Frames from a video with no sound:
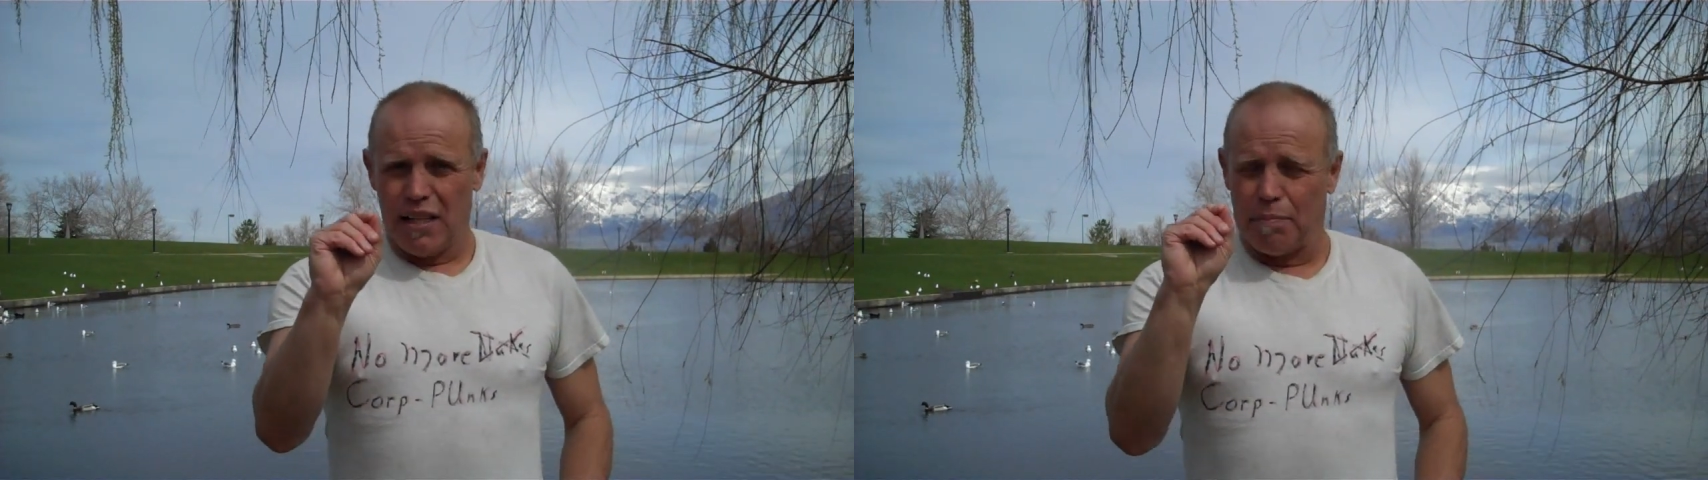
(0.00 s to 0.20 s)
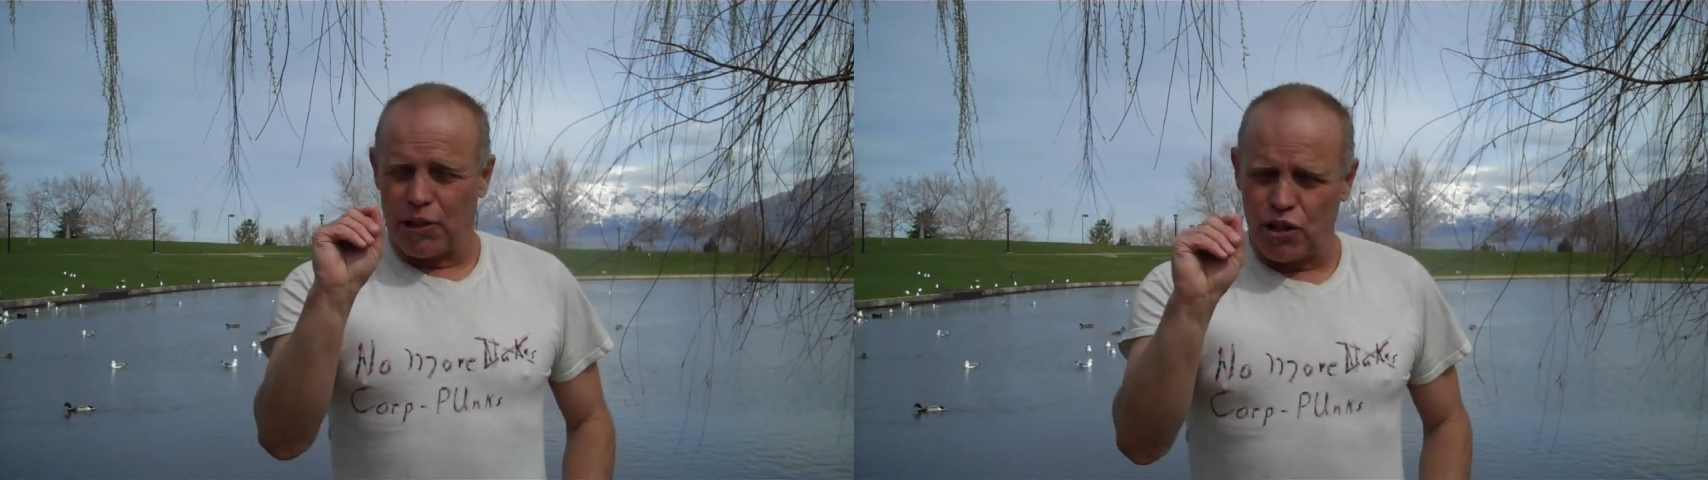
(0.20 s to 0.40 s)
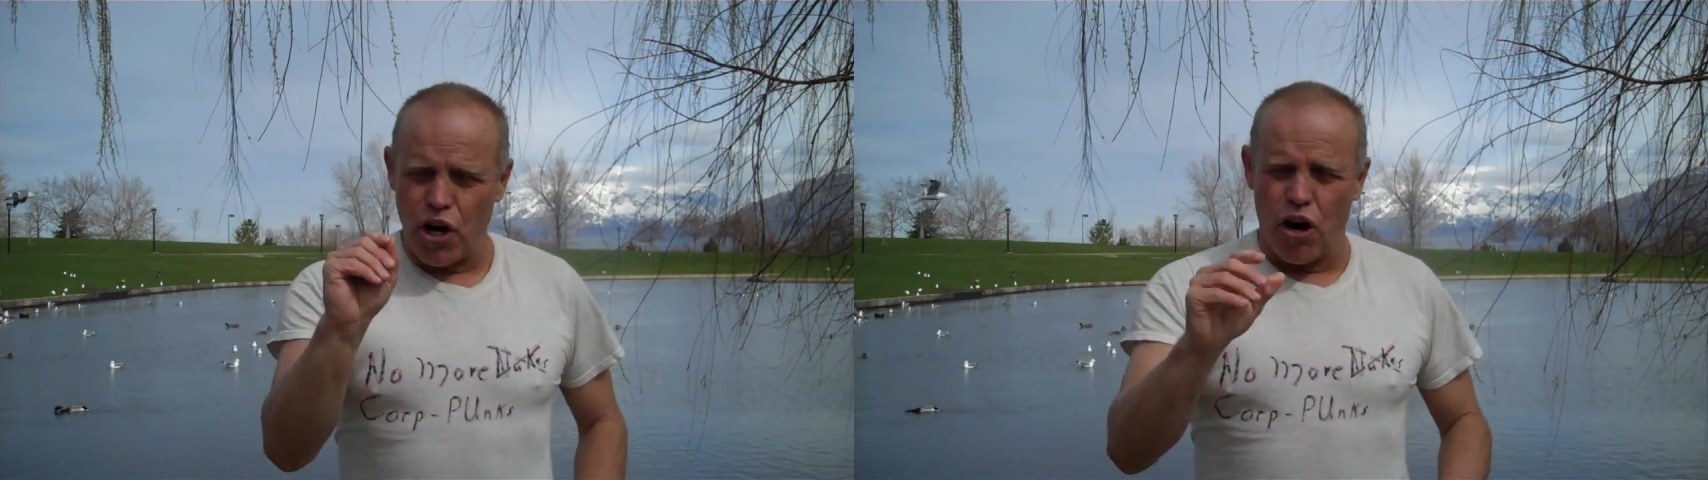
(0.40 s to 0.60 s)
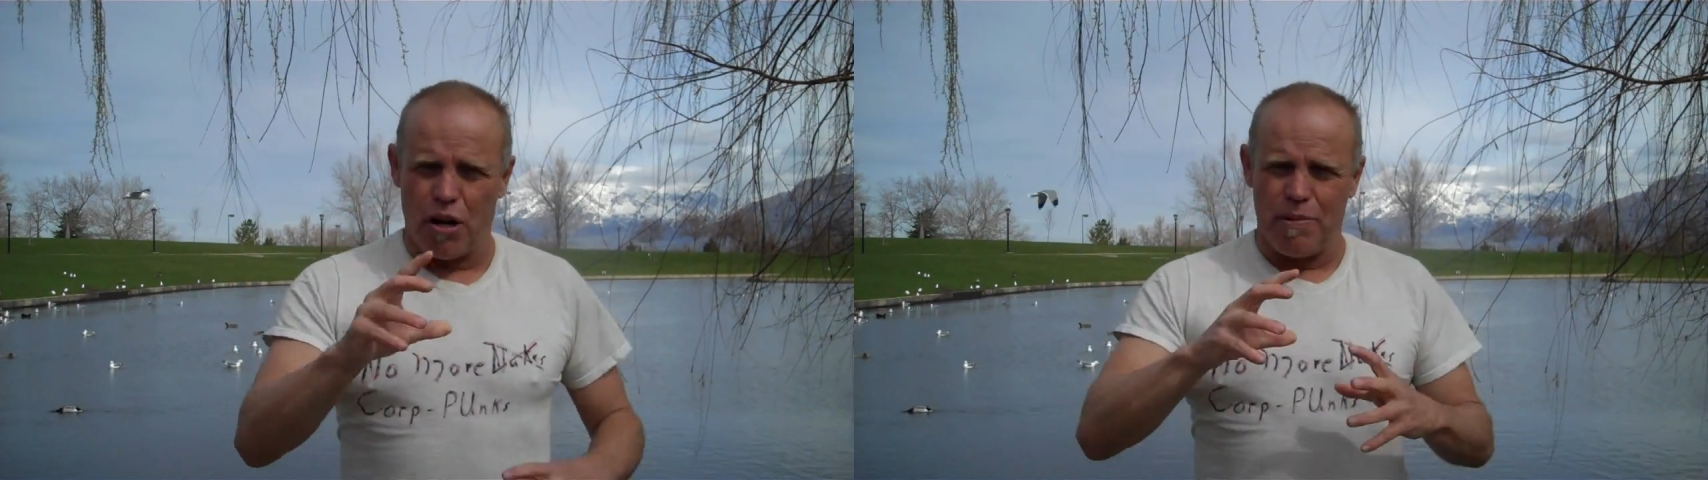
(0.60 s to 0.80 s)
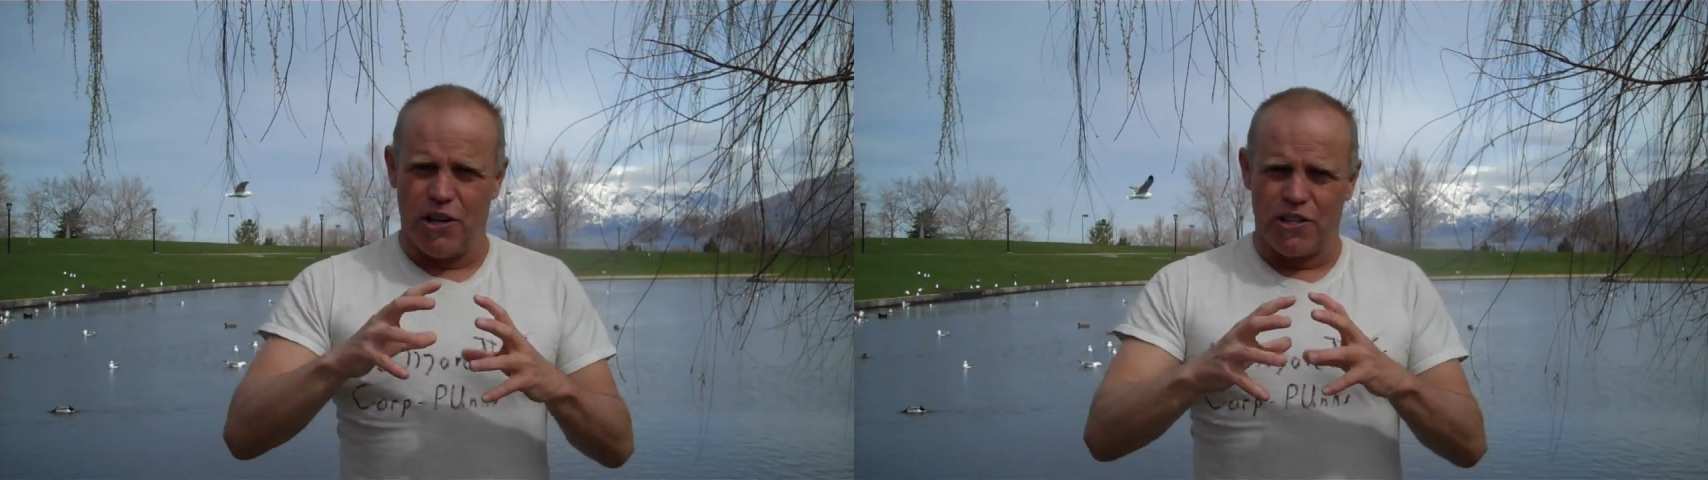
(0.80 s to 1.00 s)
The
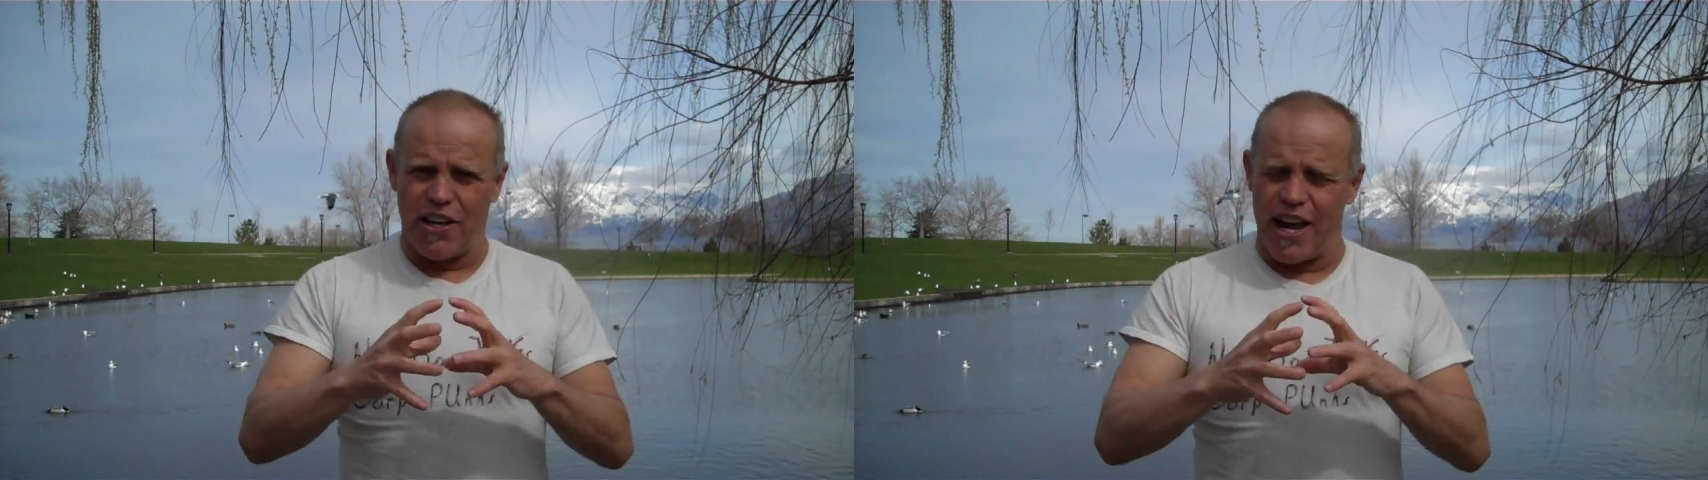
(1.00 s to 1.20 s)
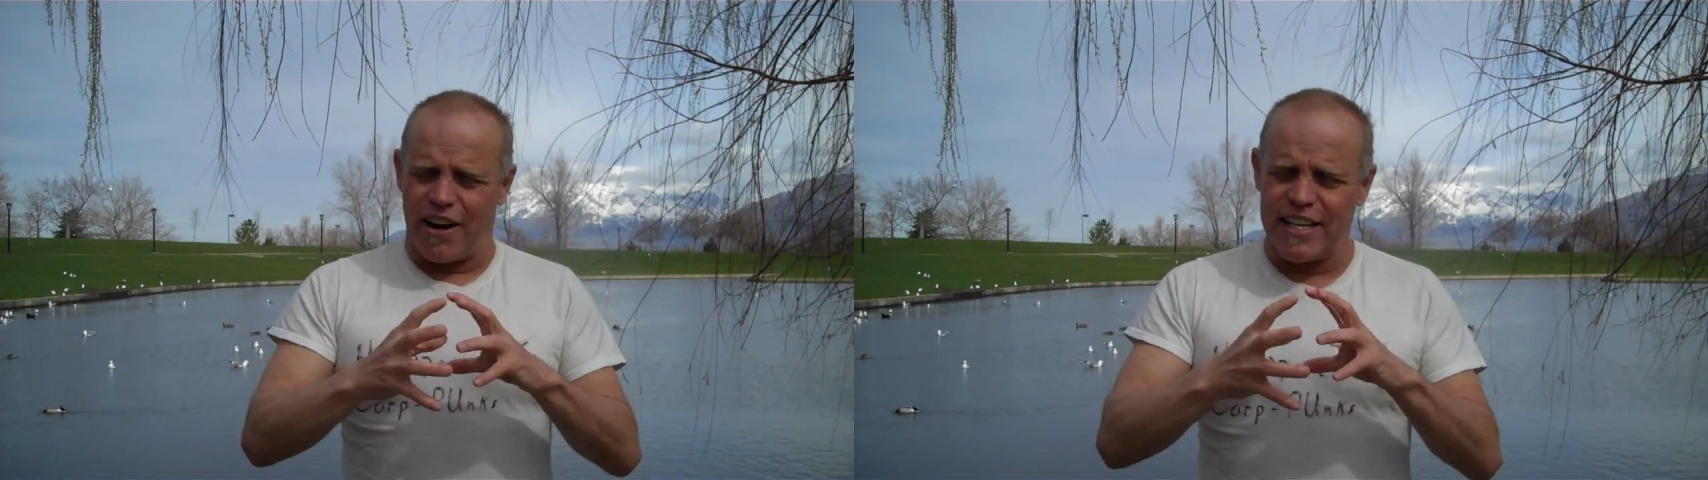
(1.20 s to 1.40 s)
plutonium, years later,